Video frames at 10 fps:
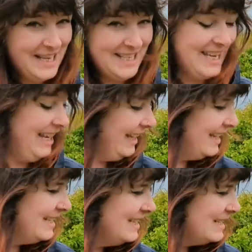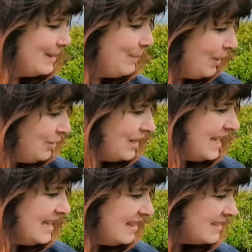stick to poke
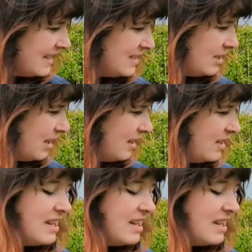in the centre